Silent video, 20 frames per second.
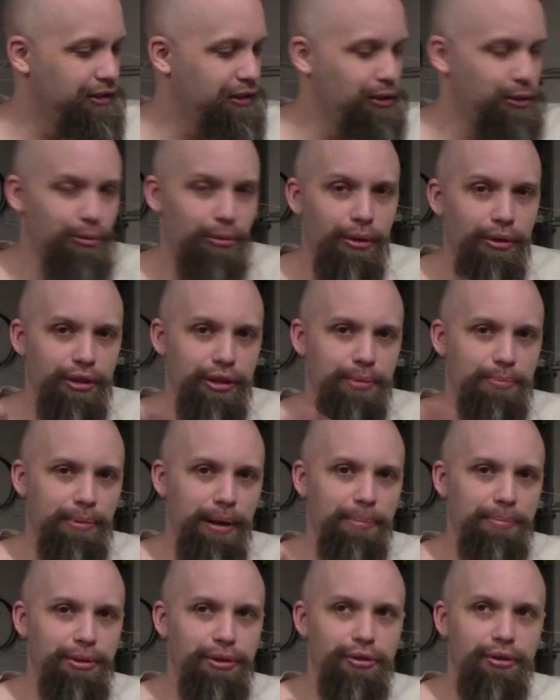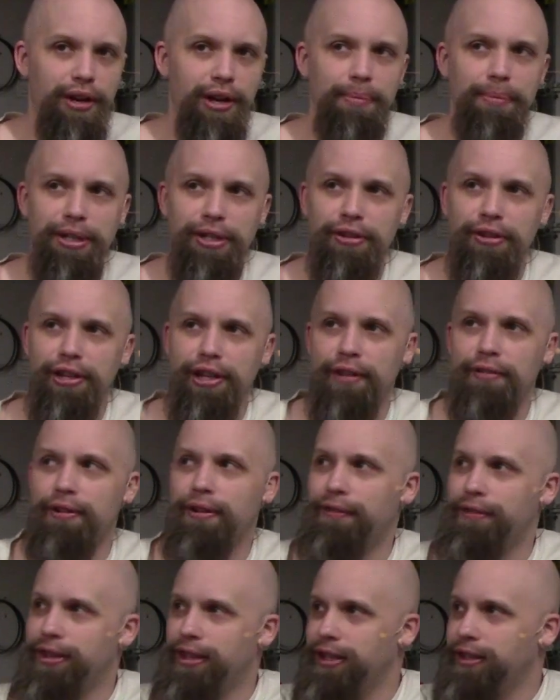do all this prep to try to make sure you cover
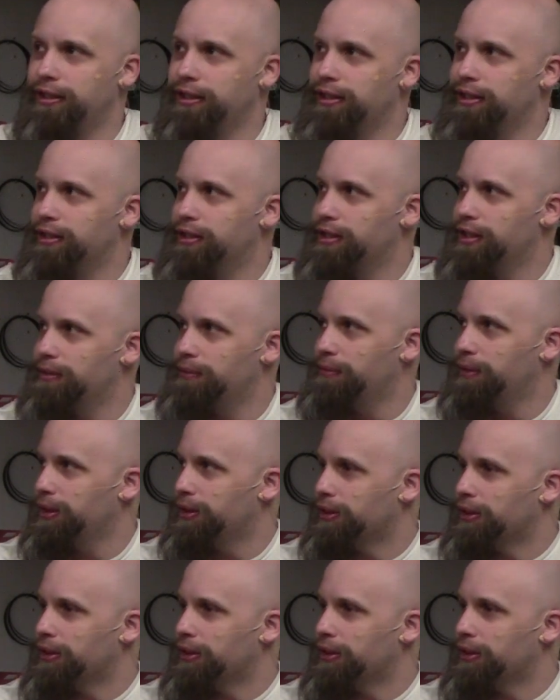everything, and then you sit and wonder,